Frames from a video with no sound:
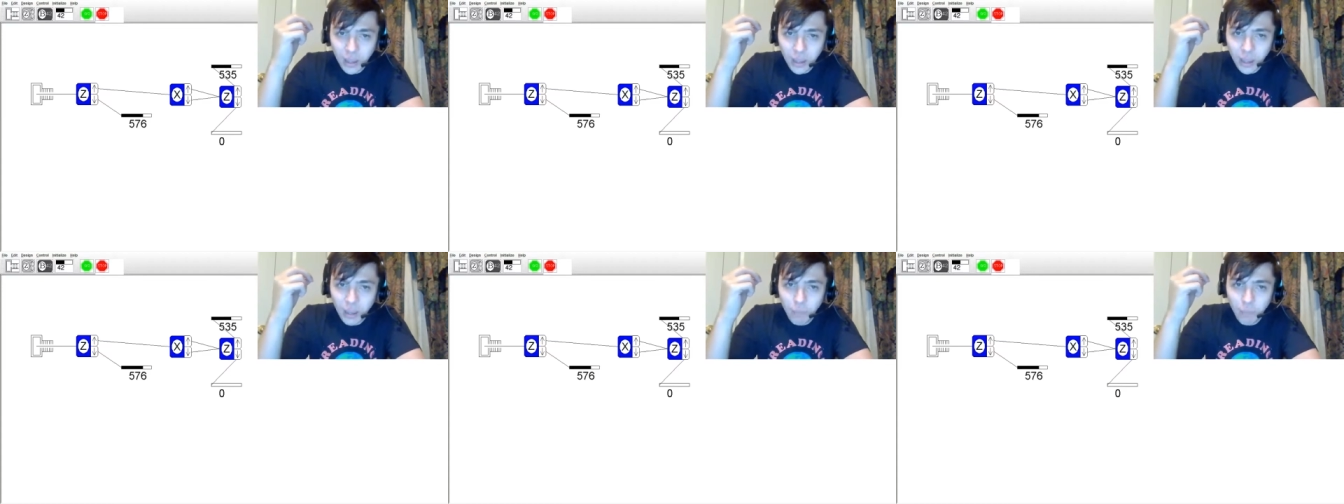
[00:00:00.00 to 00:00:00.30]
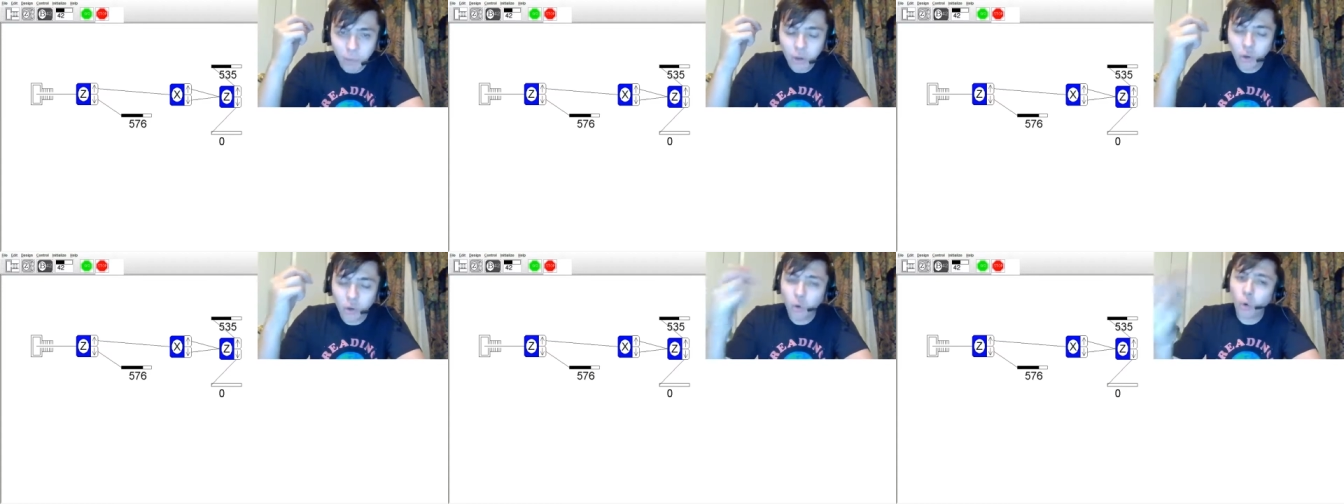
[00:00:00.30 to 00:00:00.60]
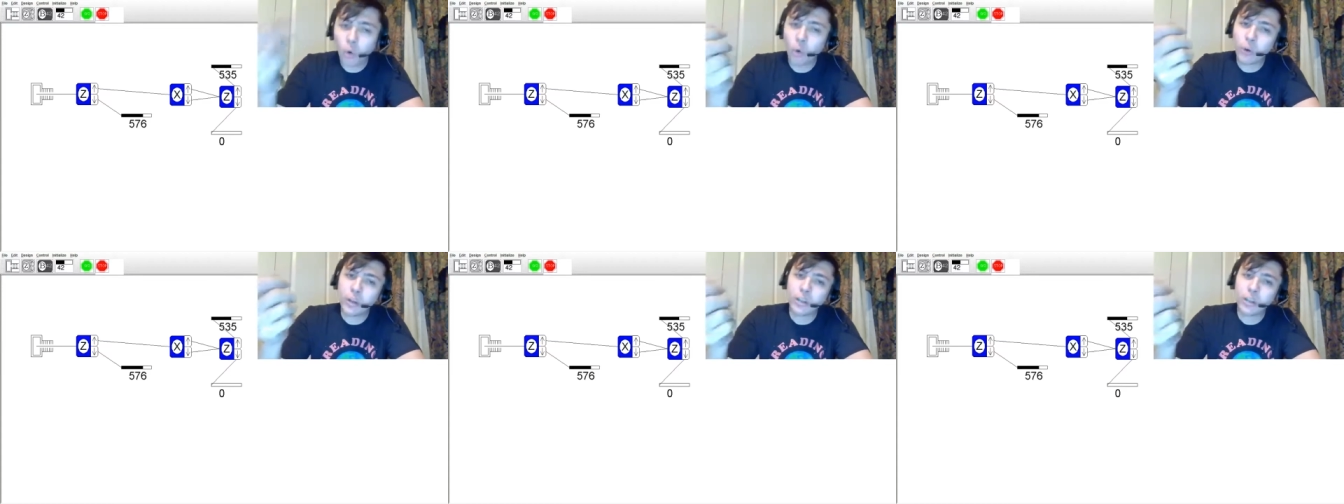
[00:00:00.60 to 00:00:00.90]
But
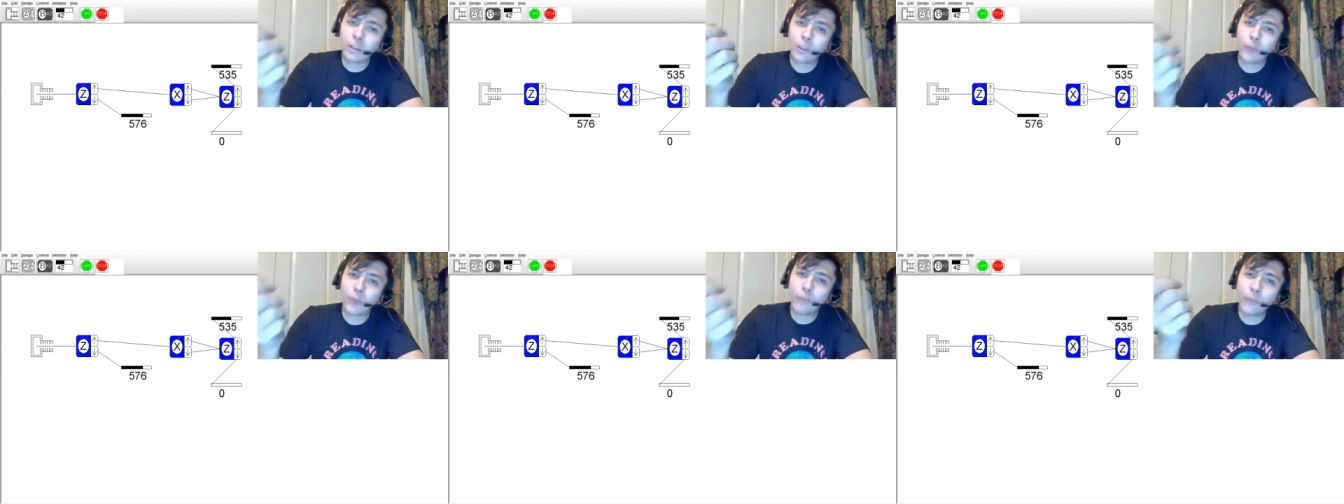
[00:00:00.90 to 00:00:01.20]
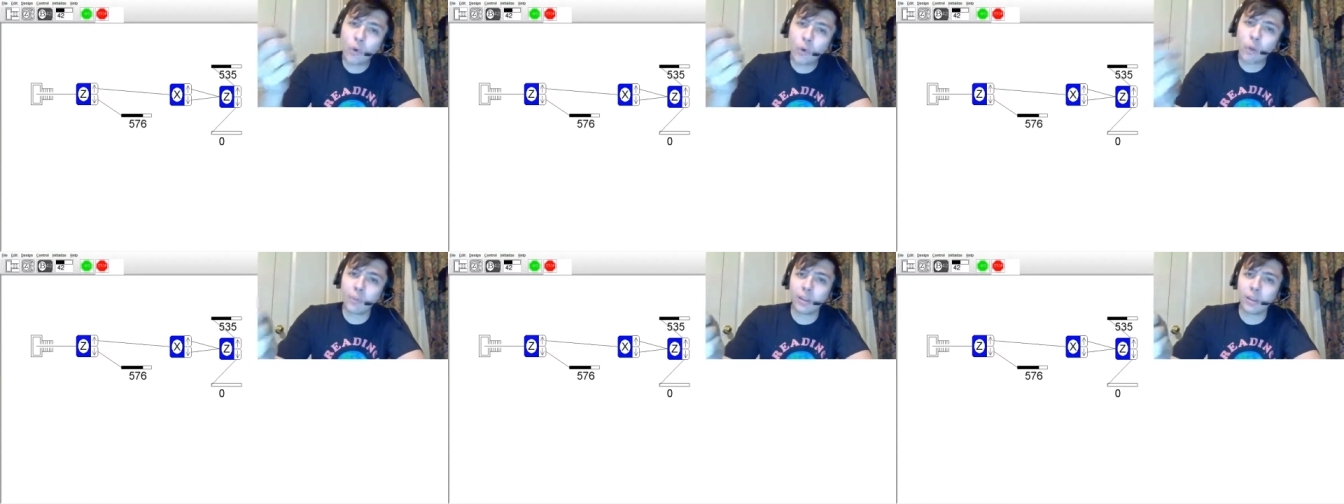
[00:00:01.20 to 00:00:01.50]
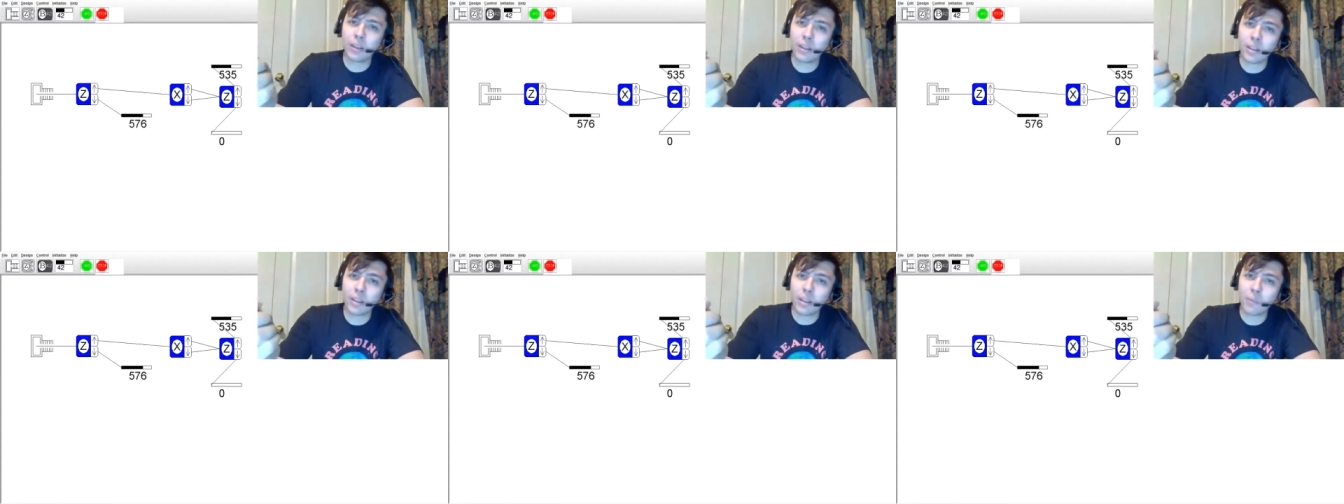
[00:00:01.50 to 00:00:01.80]
according to the
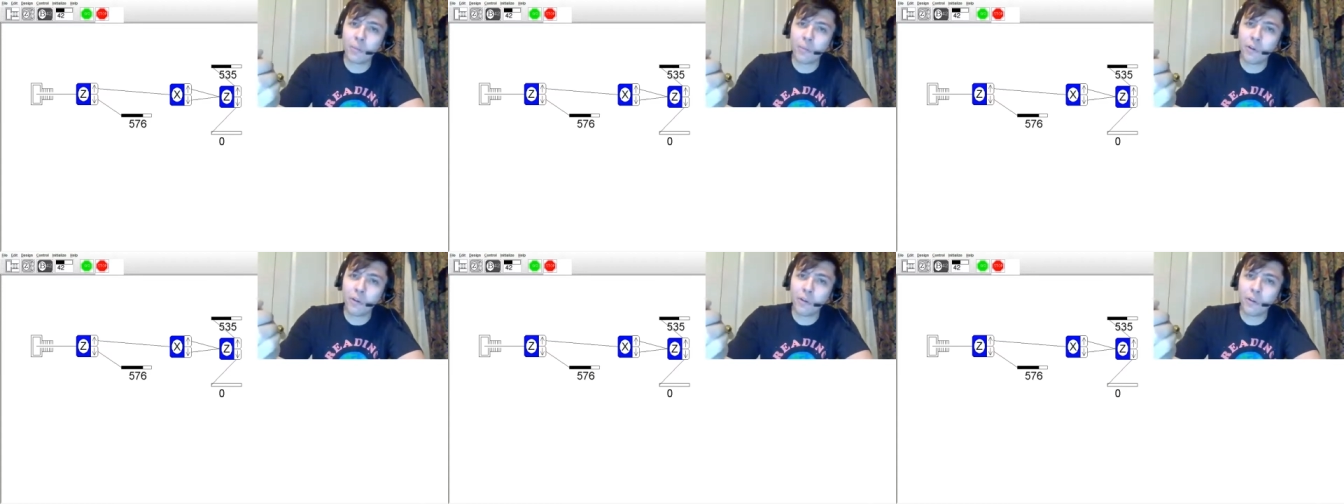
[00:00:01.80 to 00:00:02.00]
formalism